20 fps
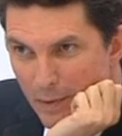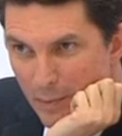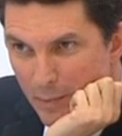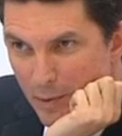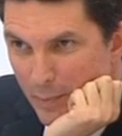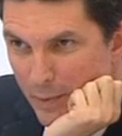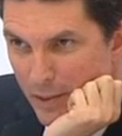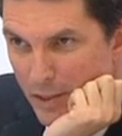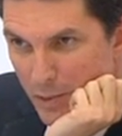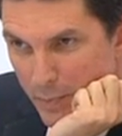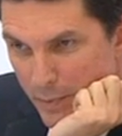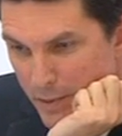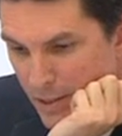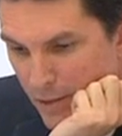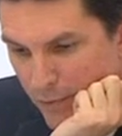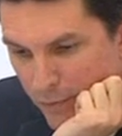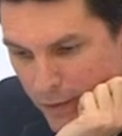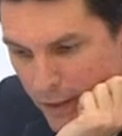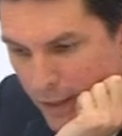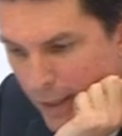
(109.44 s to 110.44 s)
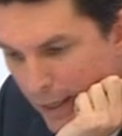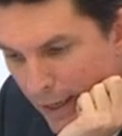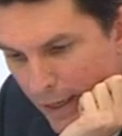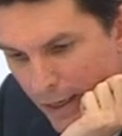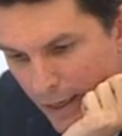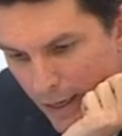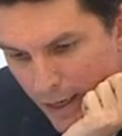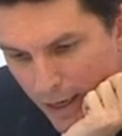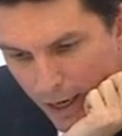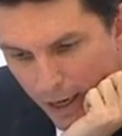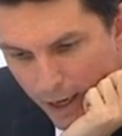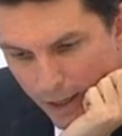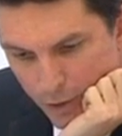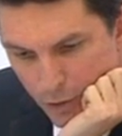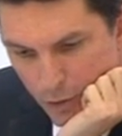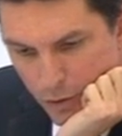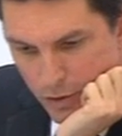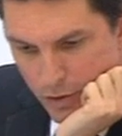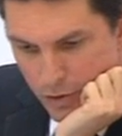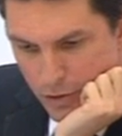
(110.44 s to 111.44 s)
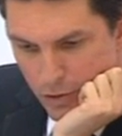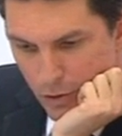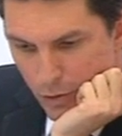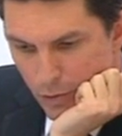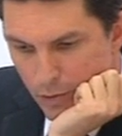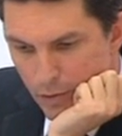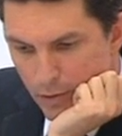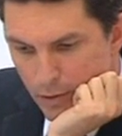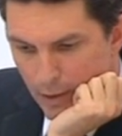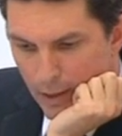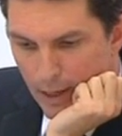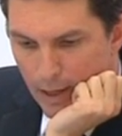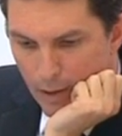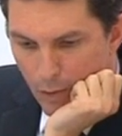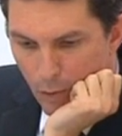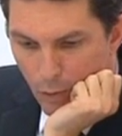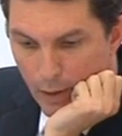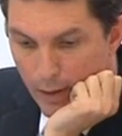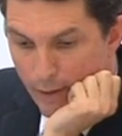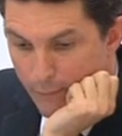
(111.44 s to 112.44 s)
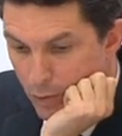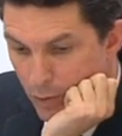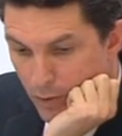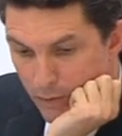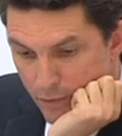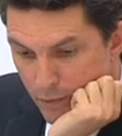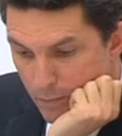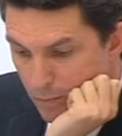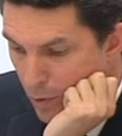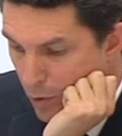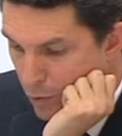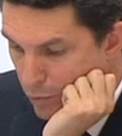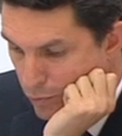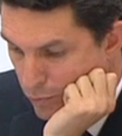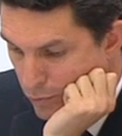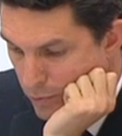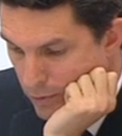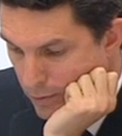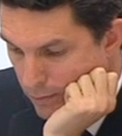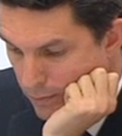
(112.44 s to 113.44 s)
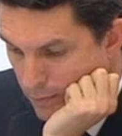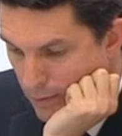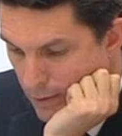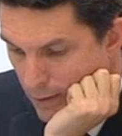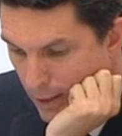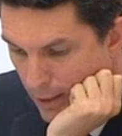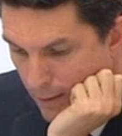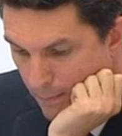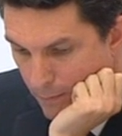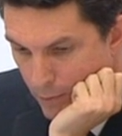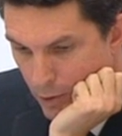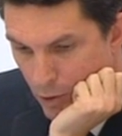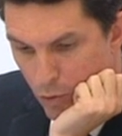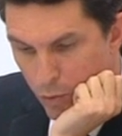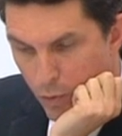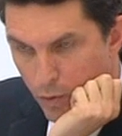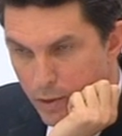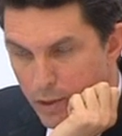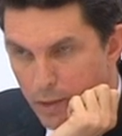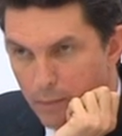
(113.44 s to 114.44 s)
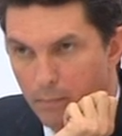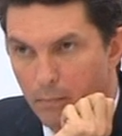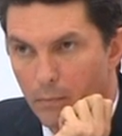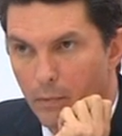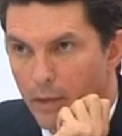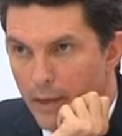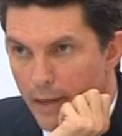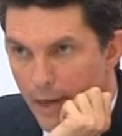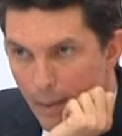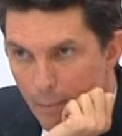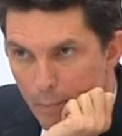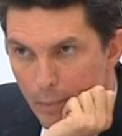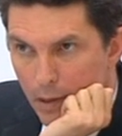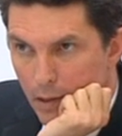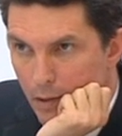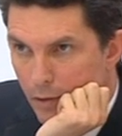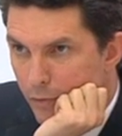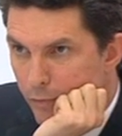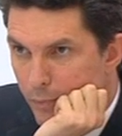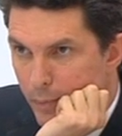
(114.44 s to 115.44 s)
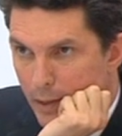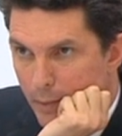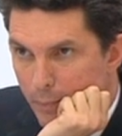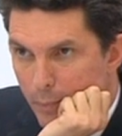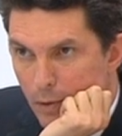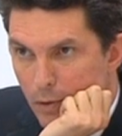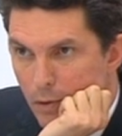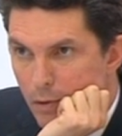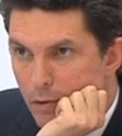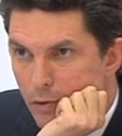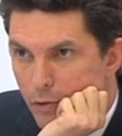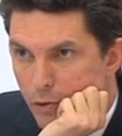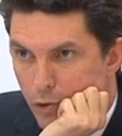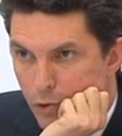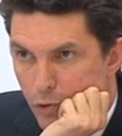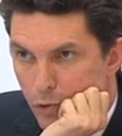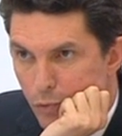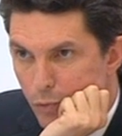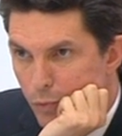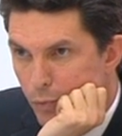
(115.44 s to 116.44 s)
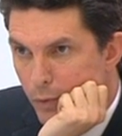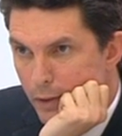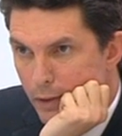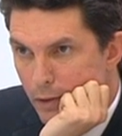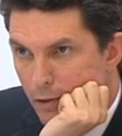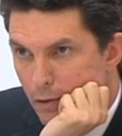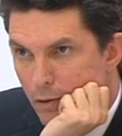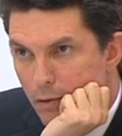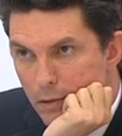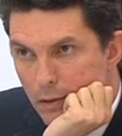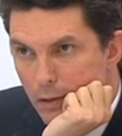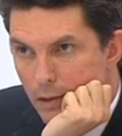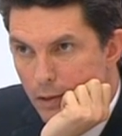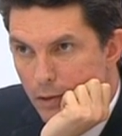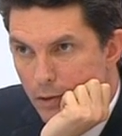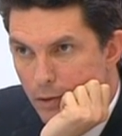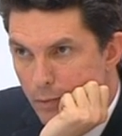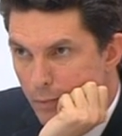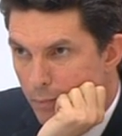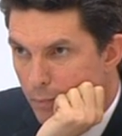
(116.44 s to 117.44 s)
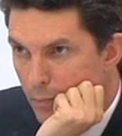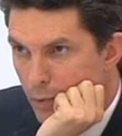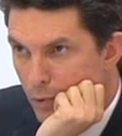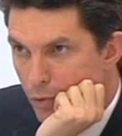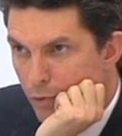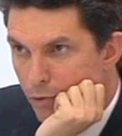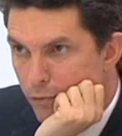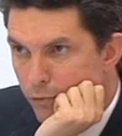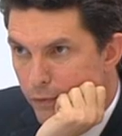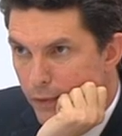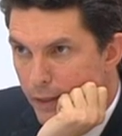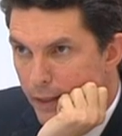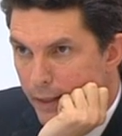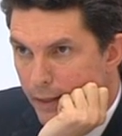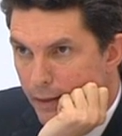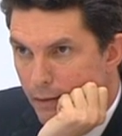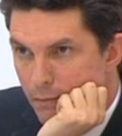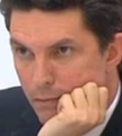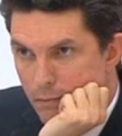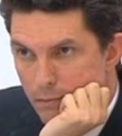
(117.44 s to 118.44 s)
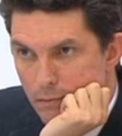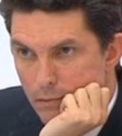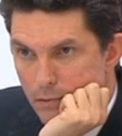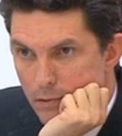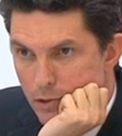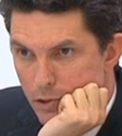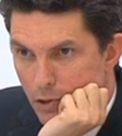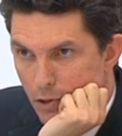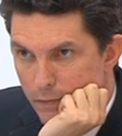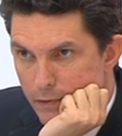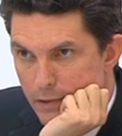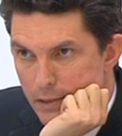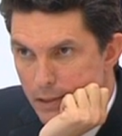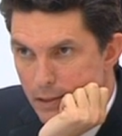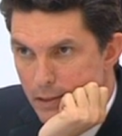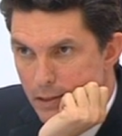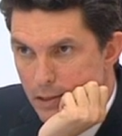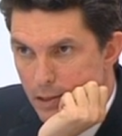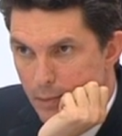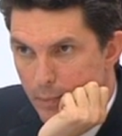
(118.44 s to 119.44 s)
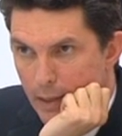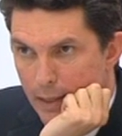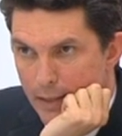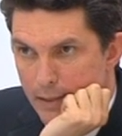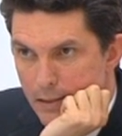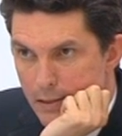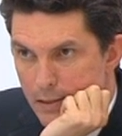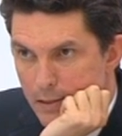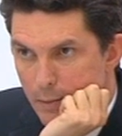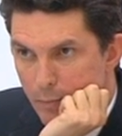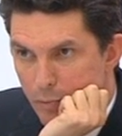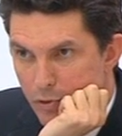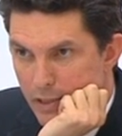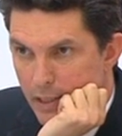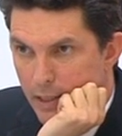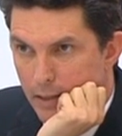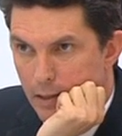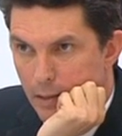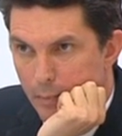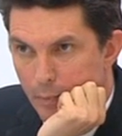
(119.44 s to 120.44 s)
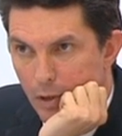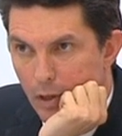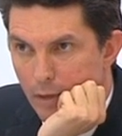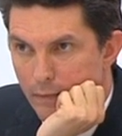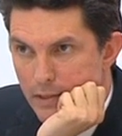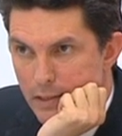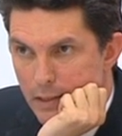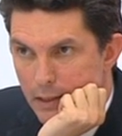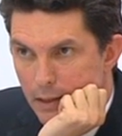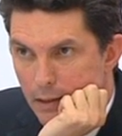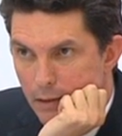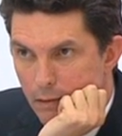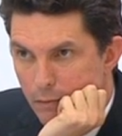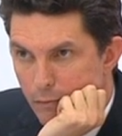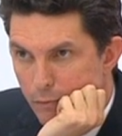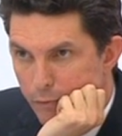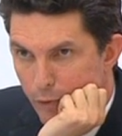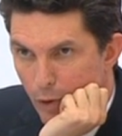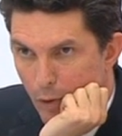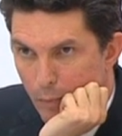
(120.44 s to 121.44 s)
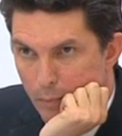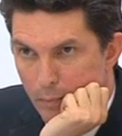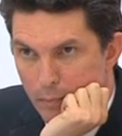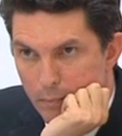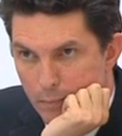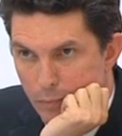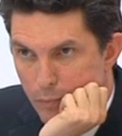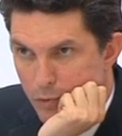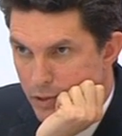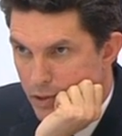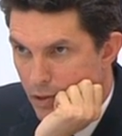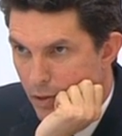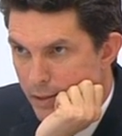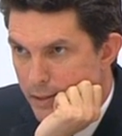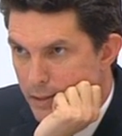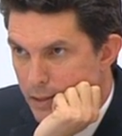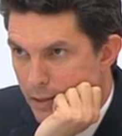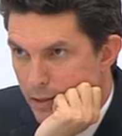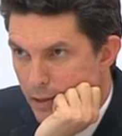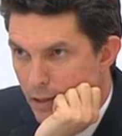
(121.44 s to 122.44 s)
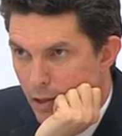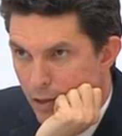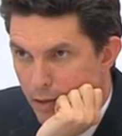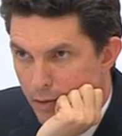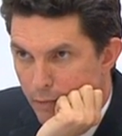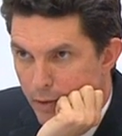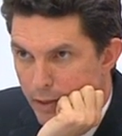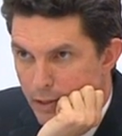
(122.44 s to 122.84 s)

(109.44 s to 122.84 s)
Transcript: Maybe be specific. Are you concerned, or have you even modelled the quantum, the number of people who will move there? Services to places that protect their privacy from precisely the kind of